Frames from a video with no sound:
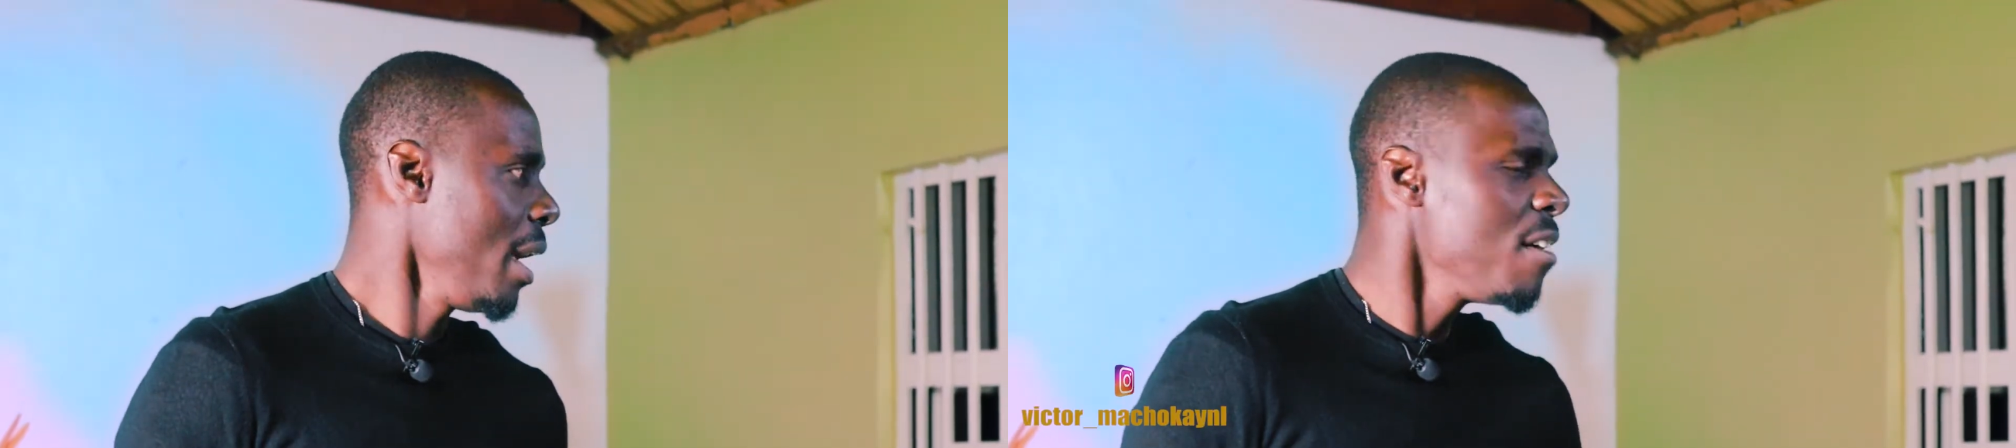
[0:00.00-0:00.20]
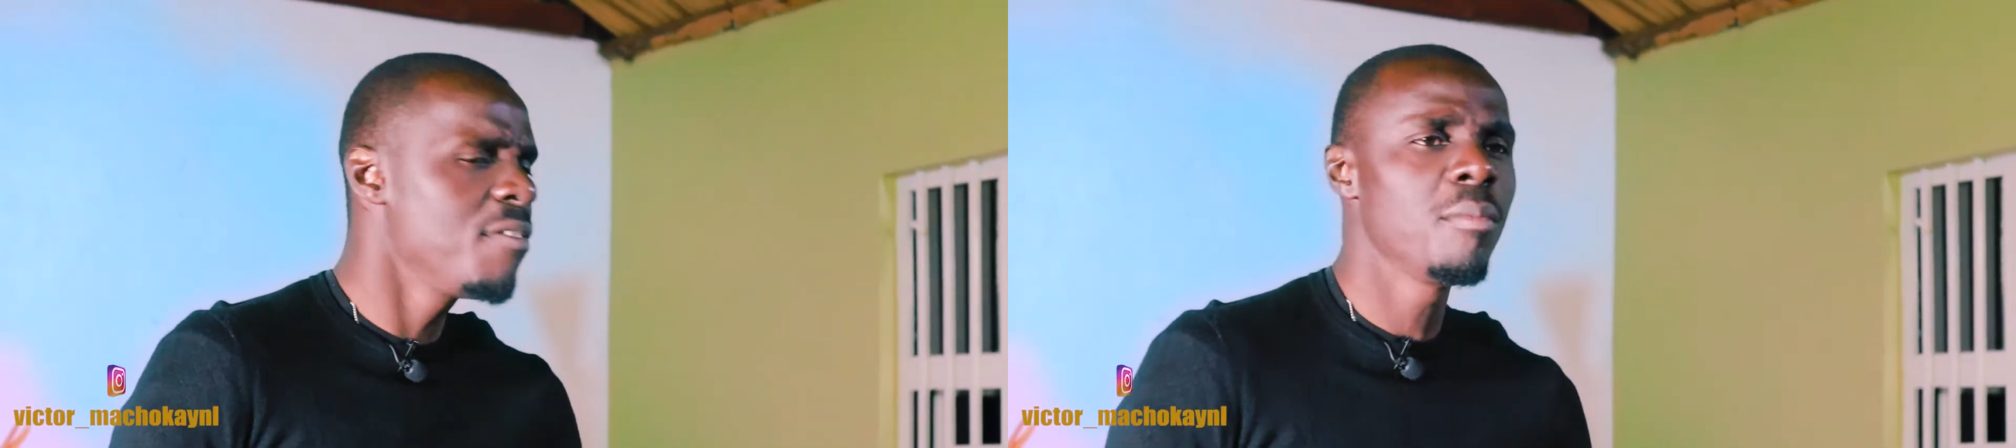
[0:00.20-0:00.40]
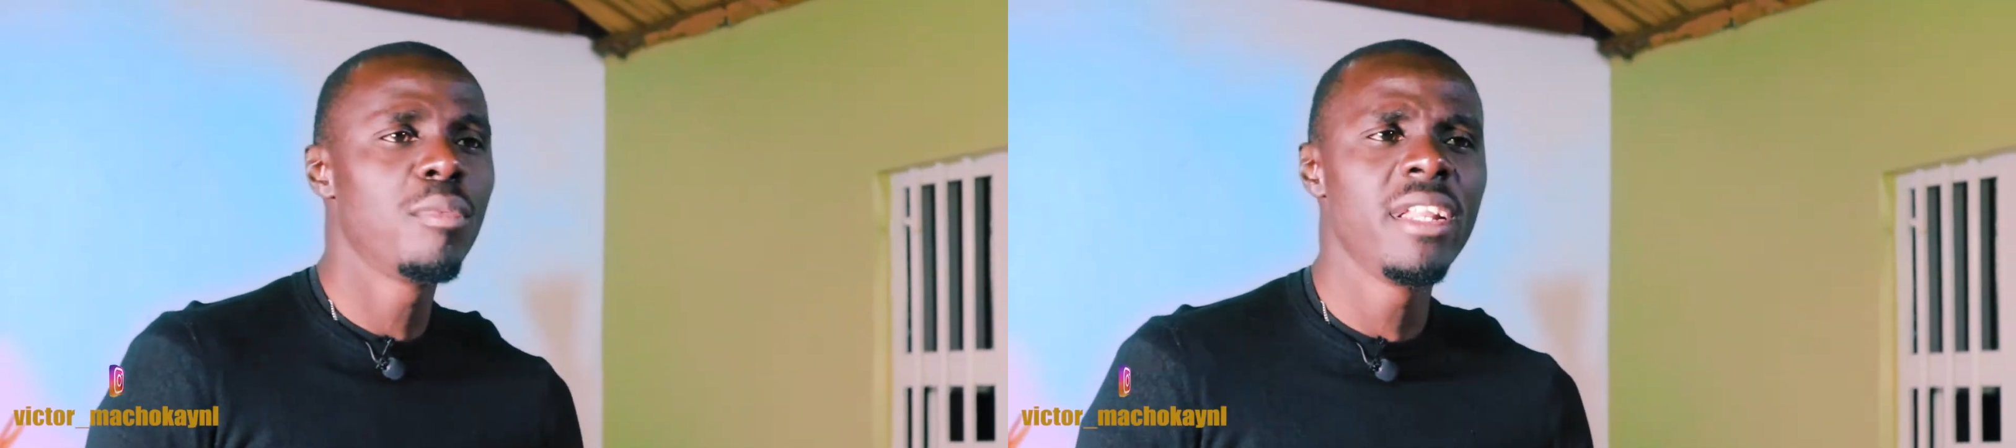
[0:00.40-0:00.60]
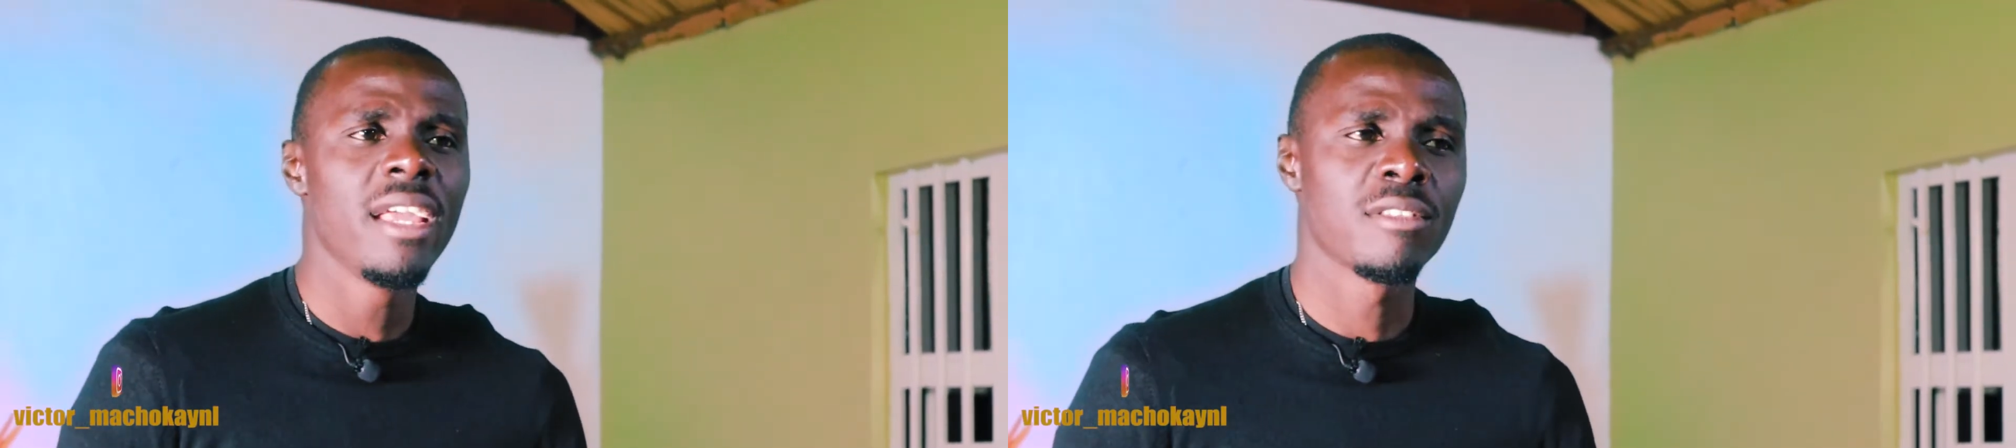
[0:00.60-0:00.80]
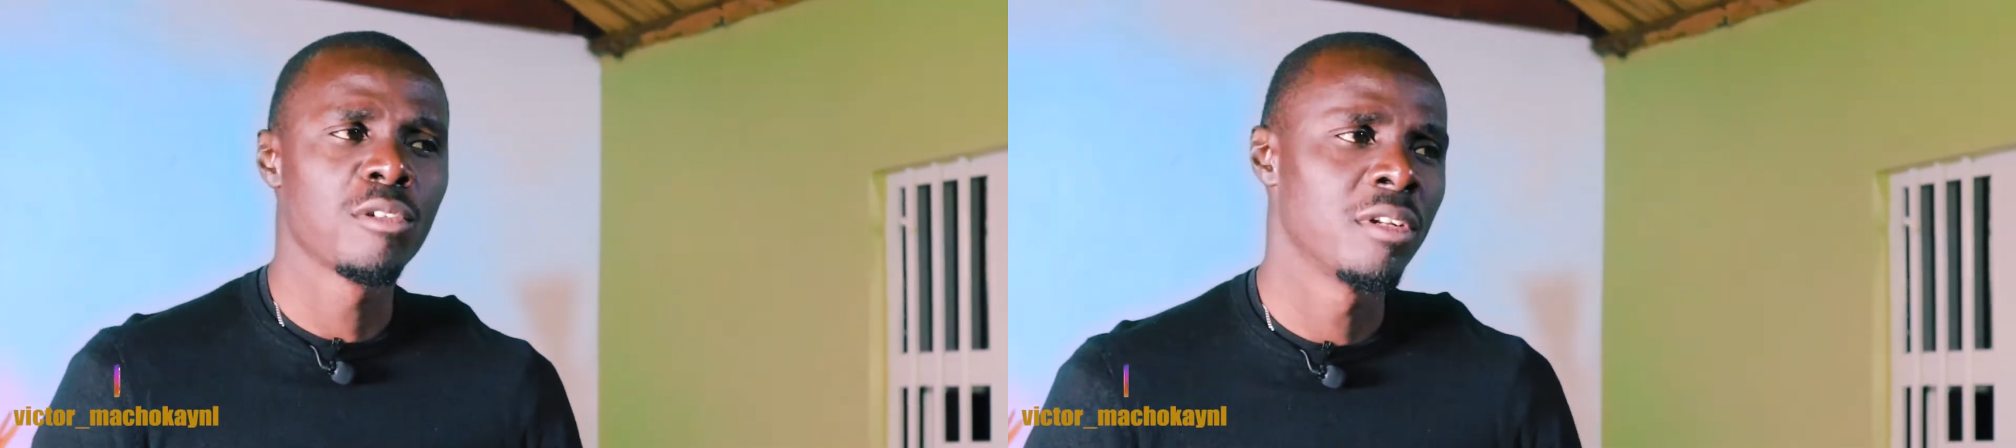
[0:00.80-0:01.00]
Everybody
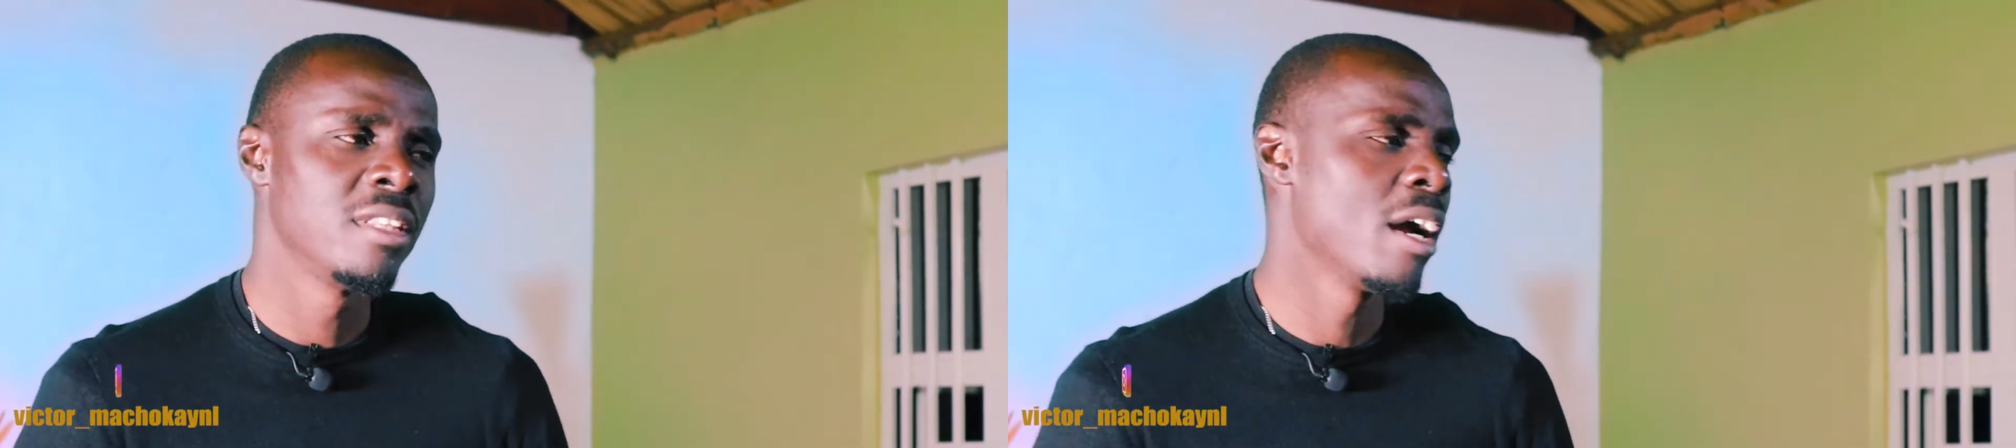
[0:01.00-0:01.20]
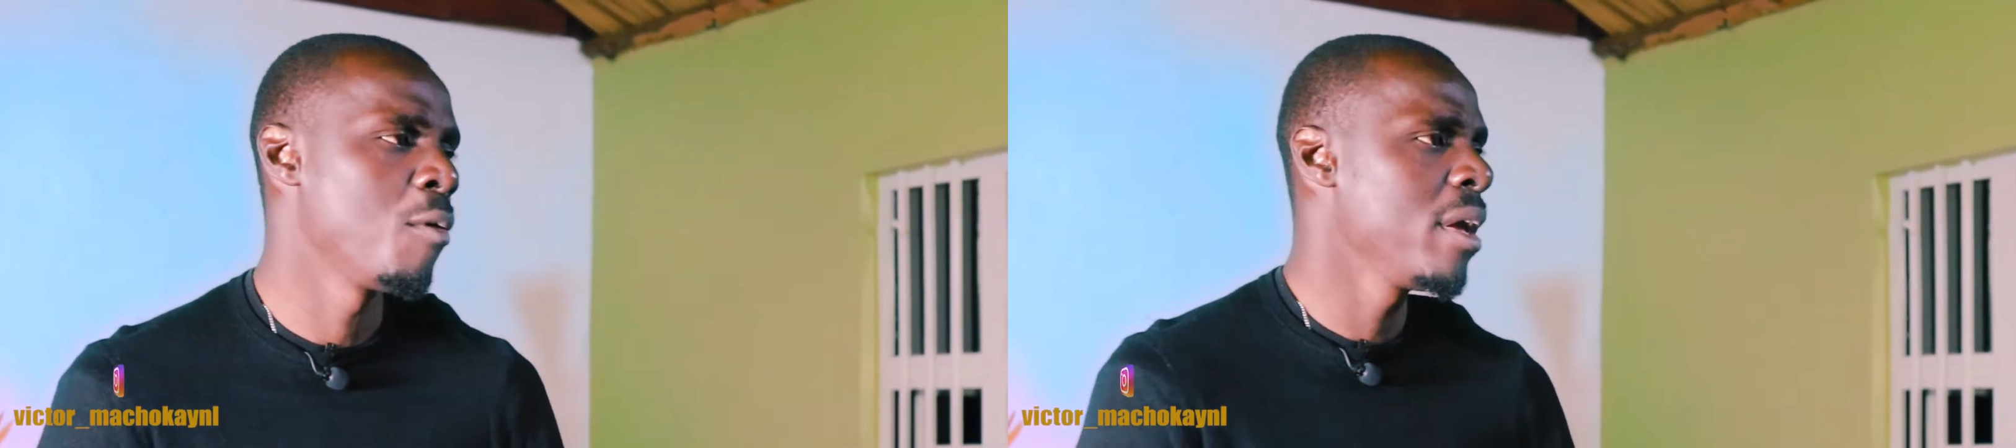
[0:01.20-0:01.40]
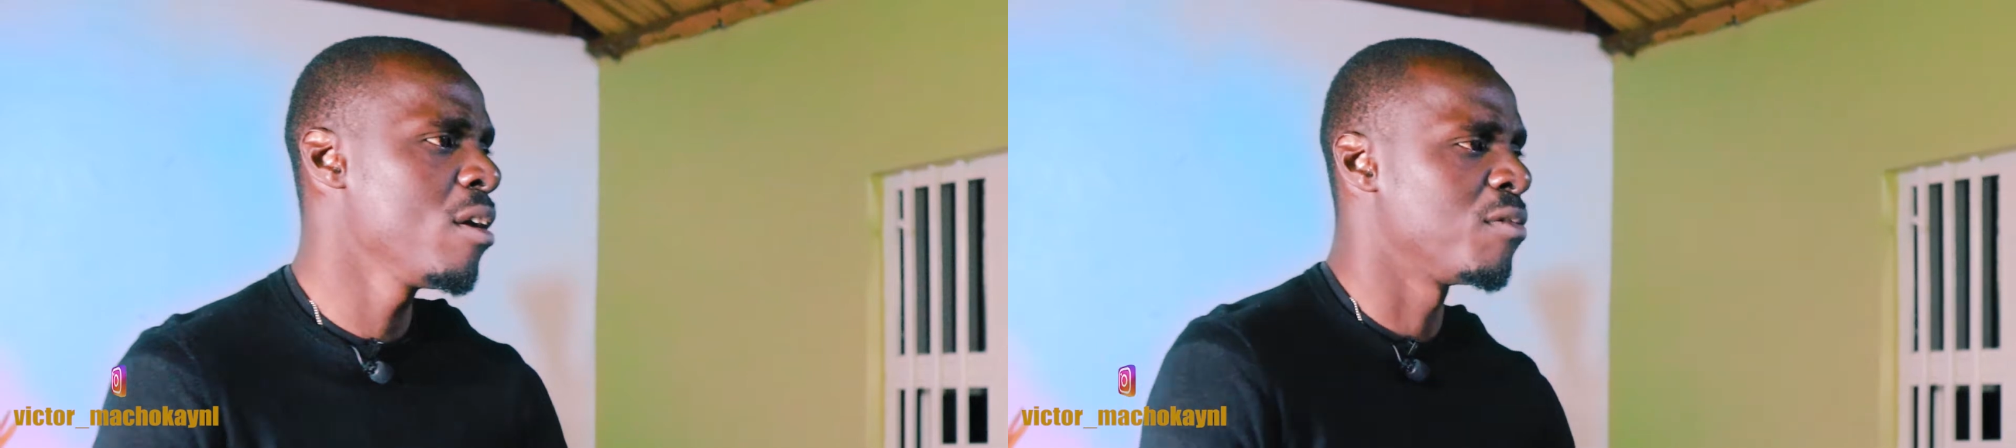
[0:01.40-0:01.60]
has got their way